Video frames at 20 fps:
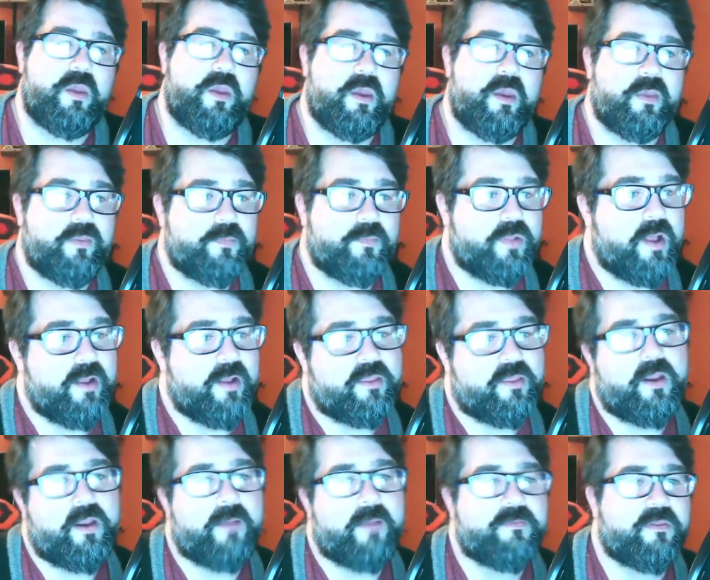plot
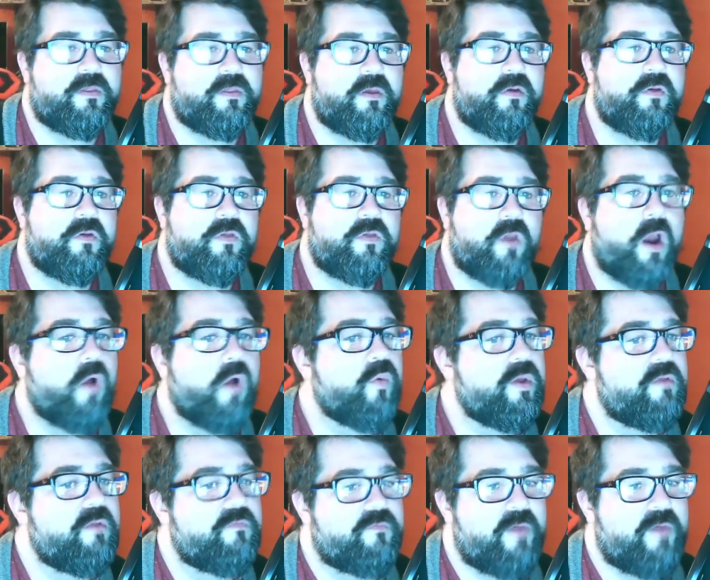synopsis here is, are we
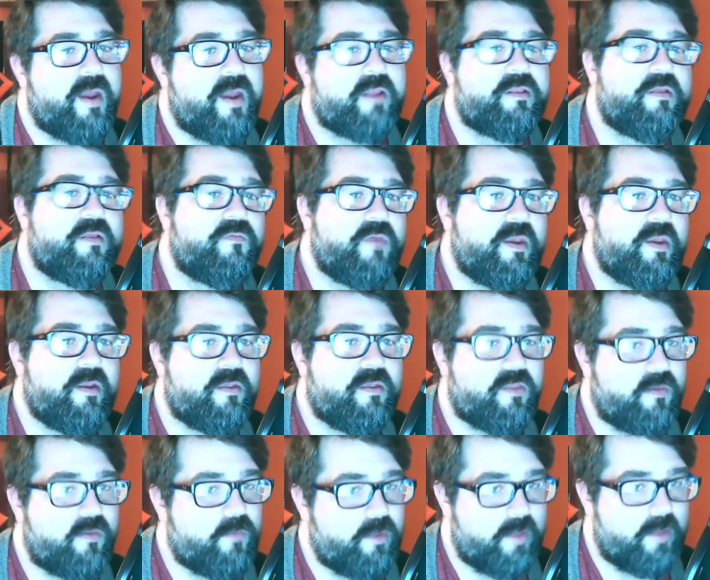in fact living in a
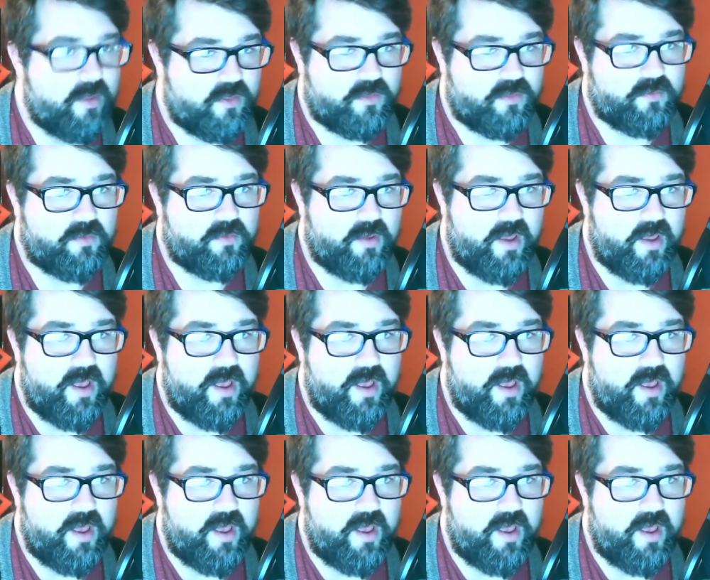simulation?